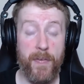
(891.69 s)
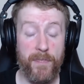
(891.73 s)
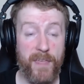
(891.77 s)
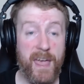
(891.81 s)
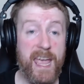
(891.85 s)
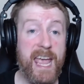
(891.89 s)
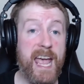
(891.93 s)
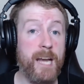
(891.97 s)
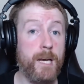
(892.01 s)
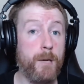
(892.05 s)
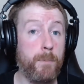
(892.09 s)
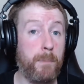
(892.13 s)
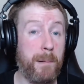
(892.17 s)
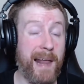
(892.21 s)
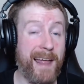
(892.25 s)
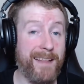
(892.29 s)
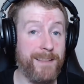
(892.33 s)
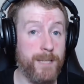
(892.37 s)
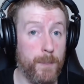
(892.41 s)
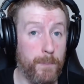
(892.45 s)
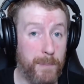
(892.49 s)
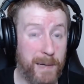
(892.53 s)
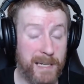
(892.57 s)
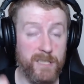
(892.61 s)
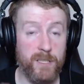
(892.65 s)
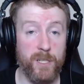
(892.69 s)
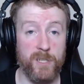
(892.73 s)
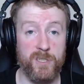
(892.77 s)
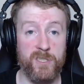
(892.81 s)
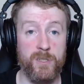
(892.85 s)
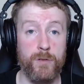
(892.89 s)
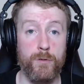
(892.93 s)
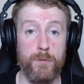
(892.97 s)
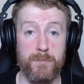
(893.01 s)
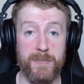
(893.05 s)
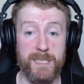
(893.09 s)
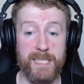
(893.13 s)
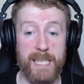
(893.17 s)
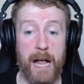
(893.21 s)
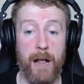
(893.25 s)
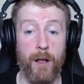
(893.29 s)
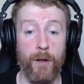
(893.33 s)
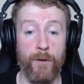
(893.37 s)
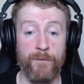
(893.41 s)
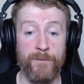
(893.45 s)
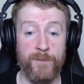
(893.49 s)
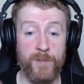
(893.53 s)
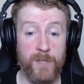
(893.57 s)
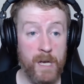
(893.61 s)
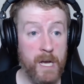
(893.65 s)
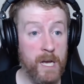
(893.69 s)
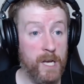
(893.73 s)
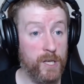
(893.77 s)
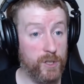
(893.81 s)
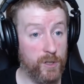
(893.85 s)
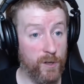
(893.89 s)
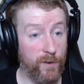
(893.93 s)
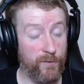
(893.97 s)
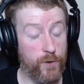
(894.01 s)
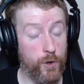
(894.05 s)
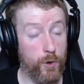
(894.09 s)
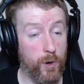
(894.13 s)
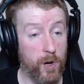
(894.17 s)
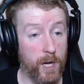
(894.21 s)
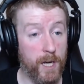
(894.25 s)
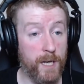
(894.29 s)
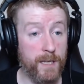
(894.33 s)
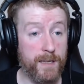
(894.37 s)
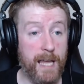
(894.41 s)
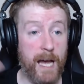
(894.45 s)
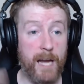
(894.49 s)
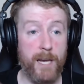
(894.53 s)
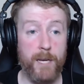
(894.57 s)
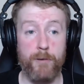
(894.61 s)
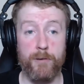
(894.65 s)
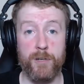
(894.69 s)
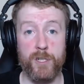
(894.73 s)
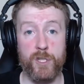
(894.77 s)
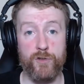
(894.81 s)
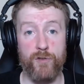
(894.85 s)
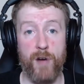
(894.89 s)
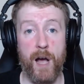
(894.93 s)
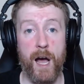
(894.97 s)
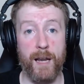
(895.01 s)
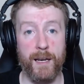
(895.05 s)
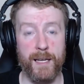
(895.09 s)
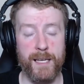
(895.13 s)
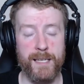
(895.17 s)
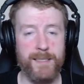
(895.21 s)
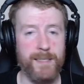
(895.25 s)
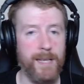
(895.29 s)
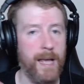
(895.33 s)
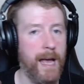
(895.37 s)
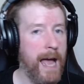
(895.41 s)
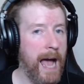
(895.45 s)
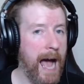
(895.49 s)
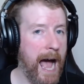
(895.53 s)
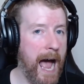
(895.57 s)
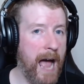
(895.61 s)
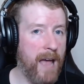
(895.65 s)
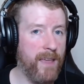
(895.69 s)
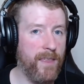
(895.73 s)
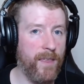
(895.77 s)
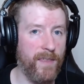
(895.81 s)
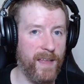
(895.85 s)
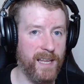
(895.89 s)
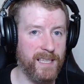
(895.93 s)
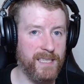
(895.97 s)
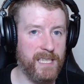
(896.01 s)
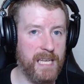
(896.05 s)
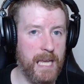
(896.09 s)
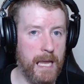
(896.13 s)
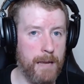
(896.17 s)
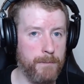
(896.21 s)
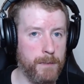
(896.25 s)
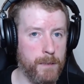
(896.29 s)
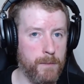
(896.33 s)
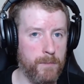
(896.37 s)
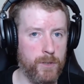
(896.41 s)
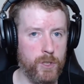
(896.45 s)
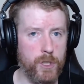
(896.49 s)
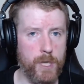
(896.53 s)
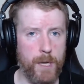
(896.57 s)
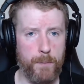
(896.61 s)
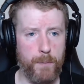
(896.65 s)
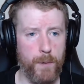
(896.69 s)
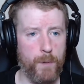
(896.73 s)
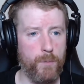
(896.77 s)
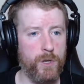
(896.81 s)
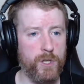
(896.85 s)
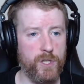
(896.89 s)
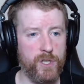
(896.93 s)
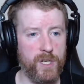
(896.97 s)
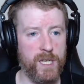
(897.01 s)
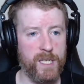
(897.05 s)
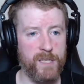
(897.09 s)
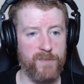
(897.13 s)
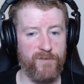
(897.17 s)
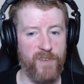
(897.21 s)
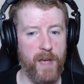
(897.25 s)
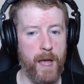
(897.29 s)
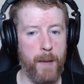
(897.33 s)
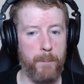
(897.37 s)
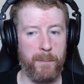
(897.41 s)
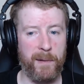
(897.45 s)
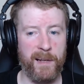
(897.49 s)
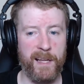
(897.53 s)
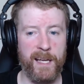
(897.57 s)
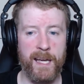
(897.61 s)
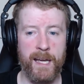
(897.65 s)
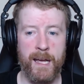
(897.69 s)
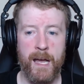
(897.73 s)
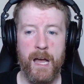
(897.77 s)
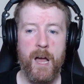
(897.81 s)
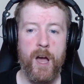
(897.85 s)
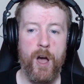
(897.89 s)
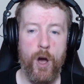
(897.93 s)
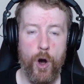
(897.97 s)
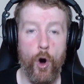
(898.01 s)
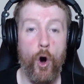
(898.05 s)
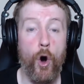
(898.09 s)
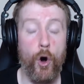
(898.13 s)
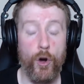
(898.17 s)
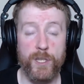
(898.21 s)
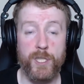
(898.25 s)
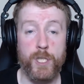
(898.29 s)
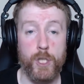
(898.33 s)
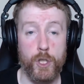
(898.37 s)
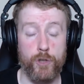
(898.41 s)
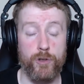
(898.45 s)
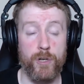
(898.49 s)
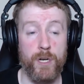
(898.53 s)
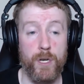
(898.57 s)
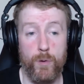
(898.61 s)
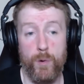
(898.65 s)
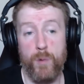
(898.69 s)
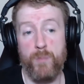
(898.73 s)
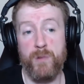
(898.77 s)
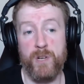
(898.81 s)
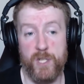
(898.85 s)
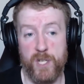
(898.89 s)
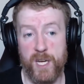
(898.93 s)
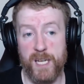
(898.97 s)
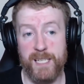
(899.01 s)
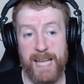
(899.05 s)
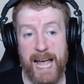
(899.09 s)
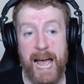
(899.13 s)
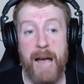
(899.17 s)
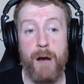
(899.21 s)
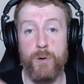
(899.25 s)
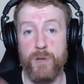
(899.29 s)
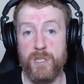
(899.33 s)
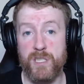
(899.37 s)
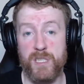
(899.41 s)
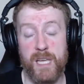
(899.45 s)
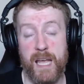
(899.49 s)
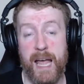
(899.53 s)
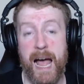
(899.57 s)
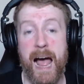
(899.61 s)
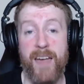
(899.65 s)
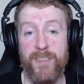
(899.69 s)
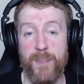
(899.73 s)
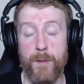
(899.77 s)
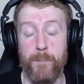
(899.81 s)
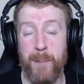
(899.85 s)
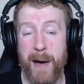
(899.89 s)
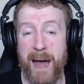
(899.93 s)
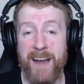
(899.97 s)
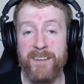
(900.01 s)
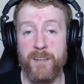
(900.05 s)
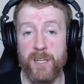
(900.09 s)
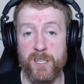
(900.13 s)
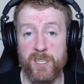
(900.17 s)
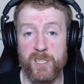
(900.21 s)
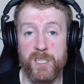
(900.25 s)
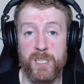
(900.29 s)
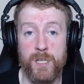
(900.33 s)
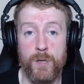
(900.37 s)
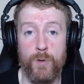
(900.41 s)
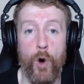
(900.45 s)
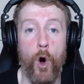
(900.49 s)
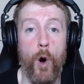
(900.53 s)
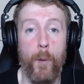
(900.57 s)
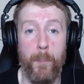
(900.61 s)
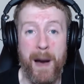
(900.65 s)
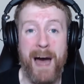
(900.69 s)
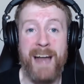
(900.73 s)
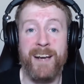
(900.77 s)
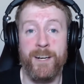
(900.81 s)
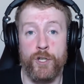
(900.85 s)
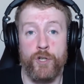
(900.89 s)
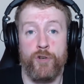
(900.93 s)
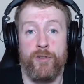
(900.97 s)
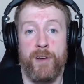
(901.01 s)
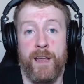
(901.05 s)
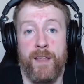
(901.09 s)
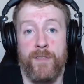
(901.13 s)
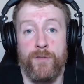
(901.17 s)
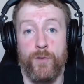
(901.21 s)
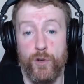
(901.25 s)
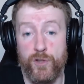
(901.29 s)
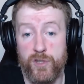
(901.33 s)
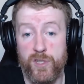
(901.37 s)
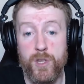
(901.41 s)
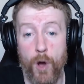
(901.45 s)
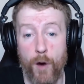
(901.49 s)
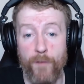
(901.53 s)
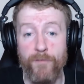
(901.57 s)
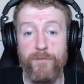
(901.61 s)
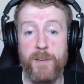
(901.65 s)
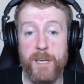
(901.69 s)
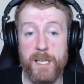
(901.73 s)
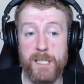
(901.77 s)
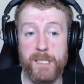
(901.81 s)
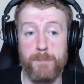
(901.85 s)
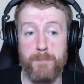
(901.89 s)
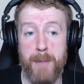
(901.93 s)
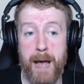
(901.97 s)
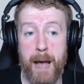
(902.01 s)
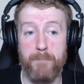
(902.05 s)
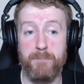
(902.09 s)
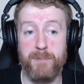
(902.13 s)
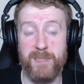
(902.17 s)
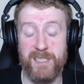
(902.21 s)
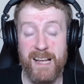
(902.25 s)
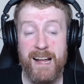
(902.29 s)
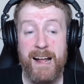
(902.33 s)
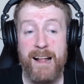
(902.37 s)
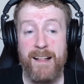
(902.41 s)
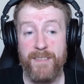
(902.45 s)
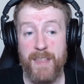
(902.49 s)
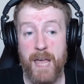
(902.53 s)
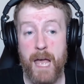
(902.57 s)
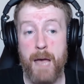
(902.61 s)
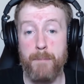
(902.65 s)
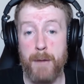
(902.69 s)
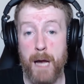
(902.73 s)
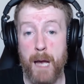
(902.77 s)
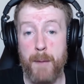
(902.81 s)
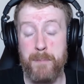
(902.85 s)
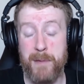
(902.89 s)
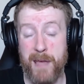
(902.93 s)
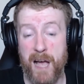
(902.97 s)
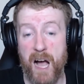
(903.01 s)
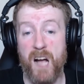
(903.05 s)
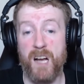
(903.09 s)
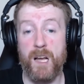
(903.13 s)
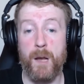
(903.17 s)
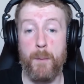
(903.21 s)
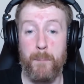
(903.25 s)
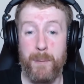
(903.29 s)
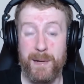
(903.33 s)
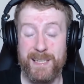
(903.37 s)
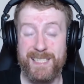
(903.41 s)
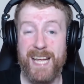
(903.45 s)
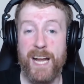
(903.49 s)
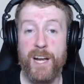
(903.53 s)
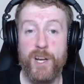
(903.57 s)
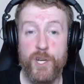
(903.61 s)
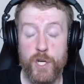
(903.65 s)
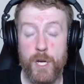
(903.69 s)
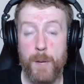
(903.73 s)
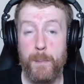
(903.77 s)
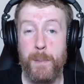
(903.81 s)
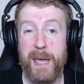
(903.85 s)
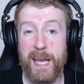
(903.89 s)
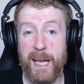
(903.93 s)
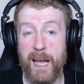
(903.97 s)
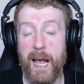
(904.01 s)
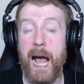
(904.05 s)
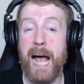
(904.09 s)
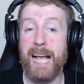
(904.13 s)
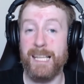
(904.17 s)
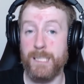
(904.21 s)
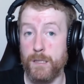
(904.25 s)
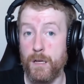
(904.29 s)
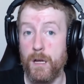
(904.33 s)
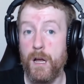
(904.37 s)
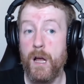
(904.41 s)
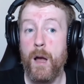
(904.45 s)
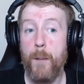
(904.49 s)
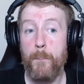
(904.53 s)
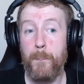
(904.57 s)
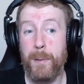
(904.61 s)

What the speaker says: that they had planned to pick Dust 2 themselves. So if you heard that in your Astralis, either that's gamesmanship, in which case fair play, or it's true, in which case I would say either ban Dust 2 or ban Train. Those are the obvious maps that MiBR can potentially pick as